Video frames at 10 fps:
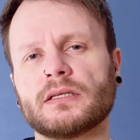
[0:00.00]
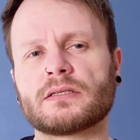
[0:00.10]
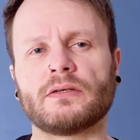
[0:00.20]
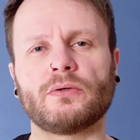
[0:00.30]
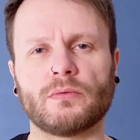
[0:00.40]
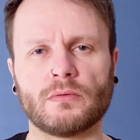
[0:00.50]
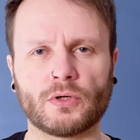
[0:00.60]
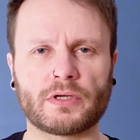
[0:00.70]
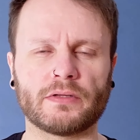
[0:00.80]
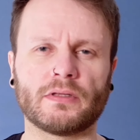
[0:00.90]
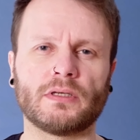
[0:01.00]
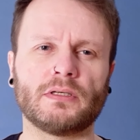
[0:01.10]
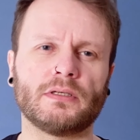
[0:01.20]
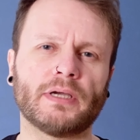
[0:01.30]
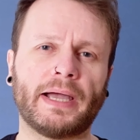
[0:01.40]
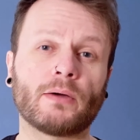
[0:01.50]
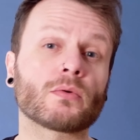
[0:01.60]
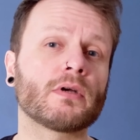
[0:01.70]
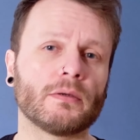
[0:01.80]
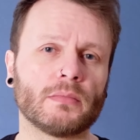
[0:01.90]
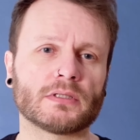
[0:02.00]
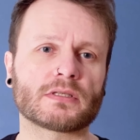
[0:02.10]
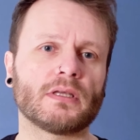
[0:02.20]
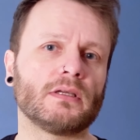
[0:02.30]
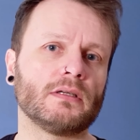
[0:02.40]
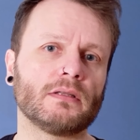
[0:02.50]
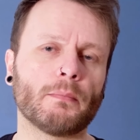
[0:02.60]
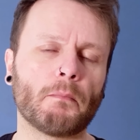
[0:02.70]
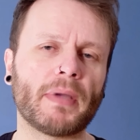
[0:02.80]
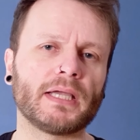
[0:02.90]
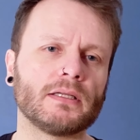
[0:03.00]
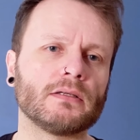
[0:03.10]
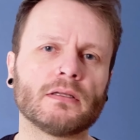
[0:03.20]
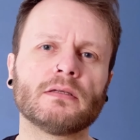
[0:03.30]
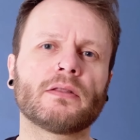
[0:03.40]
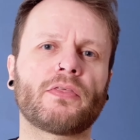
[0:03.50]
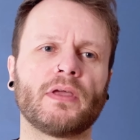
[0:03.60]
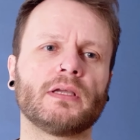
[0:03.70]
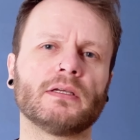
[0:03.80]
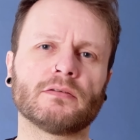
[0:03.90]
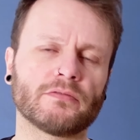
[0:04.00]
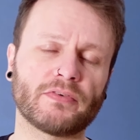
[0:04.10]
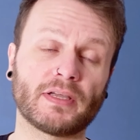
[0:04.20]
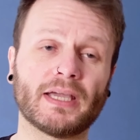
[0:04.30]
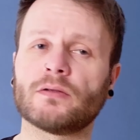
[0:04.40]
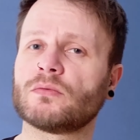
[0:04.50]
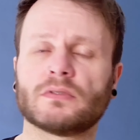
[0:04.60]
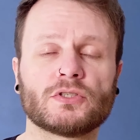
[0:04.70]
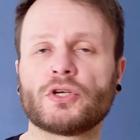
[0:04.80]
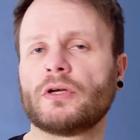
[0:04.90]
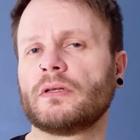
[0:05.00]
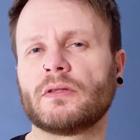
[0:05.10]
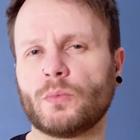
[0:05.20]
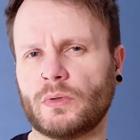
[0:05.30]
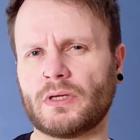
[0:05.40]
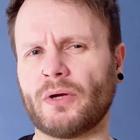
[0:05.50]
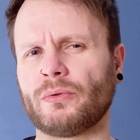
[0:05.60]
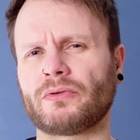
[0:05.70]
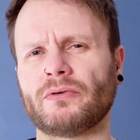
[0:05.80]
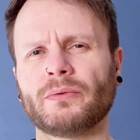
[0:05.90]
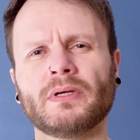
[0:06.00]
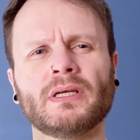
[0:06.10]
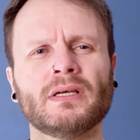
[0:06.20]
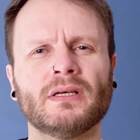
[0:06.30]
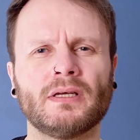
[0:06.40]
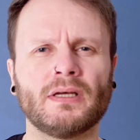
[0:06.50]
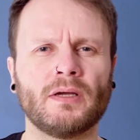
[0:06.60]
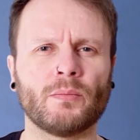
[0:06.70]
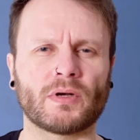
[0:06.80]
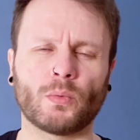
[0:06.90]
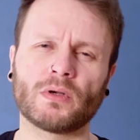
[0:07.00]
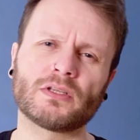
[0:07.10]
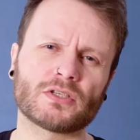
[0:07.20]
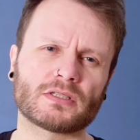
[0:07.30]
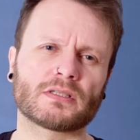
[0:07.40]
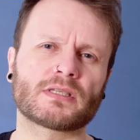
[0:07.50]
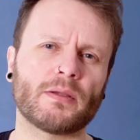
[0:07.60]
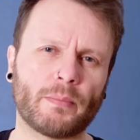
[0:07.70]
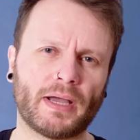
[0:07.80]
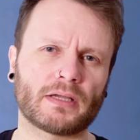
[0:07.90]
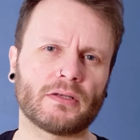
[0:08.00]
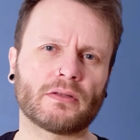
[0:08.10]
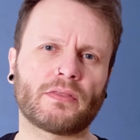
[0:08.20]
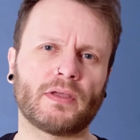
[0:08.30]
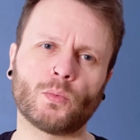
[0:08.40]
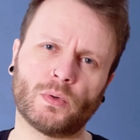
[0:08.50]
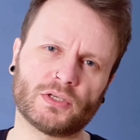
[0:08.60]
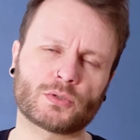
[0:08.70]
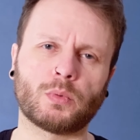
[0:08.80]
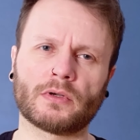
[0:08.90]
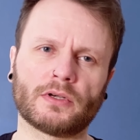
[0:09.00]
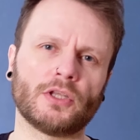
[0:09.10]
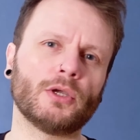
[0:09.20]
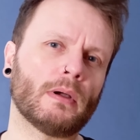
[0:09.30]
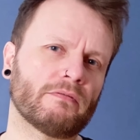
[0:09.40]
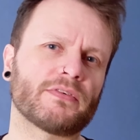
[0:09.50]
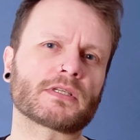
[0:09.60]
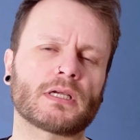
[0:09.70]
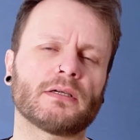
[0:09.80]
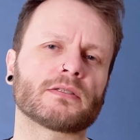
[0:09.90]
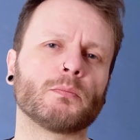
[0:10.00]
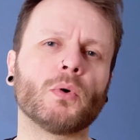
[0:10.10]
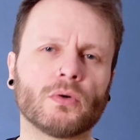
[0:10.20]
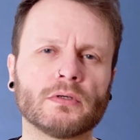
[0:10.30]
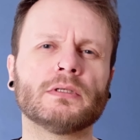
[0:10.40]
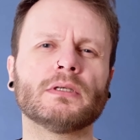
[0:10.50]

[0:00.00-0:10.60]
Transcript: to look at the outcome as the, the main thing and forget the journey that we go through. But I want you just to sit back and think which one do you emphasize more?